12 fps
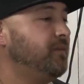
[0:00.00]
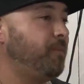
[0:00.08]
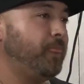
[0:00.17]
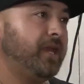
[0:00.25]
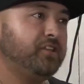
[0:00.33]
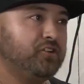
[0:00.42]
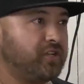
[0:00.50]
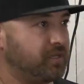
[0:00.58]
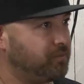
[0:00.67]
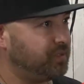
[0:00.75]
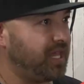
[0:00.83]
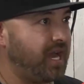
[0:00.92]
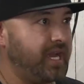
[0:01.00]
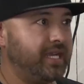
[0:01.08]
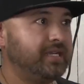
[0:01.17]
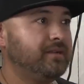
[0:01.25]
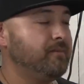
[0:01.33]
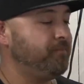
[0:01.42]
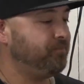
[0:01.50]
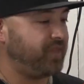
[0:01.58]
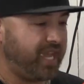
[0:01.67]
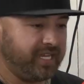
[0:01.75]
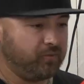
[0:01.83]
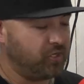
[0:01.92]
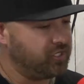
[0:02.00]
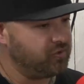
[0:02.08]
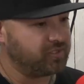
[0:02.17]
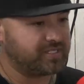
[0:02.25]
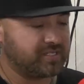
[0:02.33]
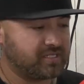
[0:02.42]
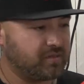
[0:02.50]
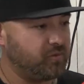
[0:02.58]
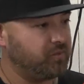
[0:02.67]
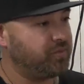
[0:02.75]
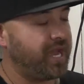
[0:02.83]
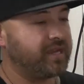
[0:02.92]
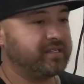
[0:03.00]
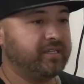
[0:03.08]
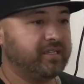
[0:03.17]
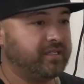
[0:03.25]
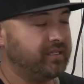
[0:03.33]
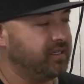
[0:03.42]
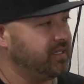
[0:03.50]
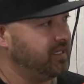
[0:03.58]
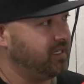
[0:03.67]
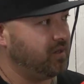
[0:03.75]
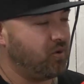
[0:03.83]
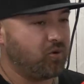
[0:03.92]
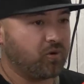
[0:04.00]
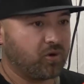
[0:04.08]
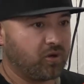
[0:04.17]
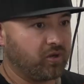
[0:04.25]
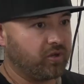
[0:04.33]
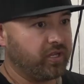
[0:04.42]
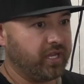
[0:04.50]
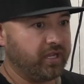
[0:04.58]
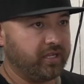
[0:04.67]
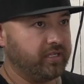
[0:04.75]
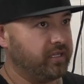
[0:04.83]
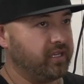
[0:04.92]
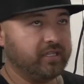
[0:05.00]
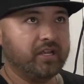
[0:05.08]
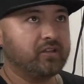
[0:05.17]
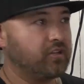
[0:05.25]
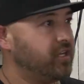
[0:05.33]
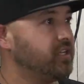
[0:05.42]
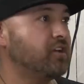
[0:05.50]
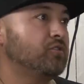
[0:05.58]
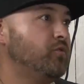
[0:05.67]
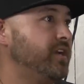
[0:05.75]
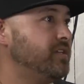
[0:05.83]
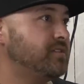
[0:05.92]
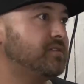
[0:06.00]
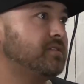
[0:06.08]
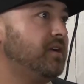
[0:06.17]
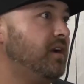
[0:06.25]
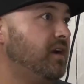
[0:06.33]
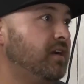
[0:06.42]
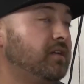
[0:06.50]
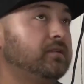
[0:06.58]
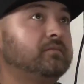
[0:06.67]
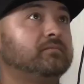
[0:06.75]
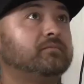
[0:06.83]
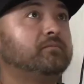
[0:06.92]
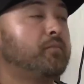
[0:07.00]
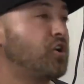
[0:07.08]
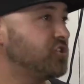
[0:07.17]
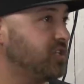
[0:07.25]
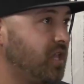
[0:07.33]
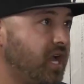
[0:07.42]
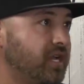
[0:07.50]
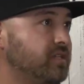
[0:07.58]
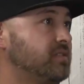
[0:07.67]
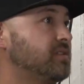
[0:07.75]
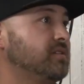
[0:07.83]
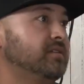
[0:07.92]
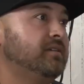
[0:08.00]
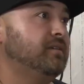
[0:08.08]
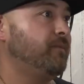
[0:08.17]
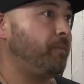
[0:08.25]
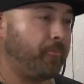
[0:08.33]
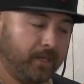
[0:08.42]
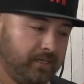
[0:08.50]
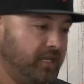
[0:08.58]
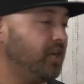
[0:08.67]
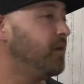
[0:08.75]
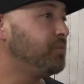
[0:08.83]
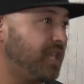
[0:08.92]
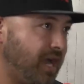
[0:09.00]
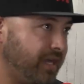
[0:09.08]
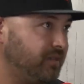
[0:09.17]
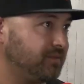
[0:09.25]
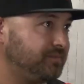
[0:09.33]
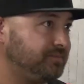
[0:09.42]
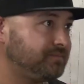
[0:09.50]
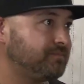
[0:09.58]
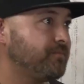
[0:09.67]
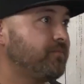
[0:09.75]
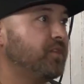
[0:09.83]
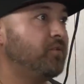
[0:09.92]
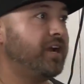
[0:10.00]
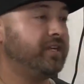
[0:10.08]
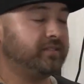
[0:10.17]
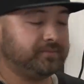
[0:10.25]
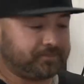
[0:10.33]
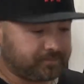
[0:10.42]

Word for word: and you can apply. Anyone who is system impacted, or in in other in other ways um, marginalized, apply. Yeah. Right. Which